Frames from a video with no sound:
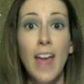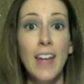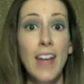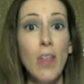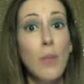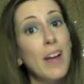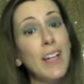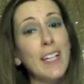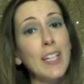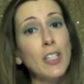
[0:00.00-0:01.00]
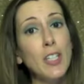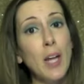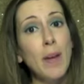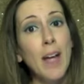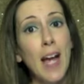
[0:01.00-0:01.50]
Now that my eyeliner is on
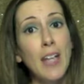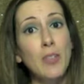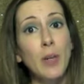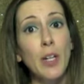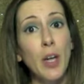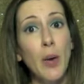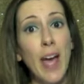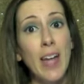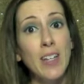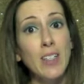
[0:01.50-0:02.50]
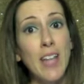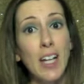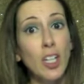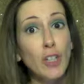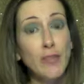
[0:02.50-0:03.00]
my eyes, we're going to go ahead and
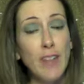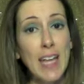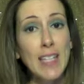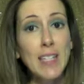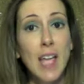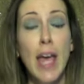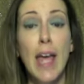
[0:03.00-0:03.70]
tackle our face.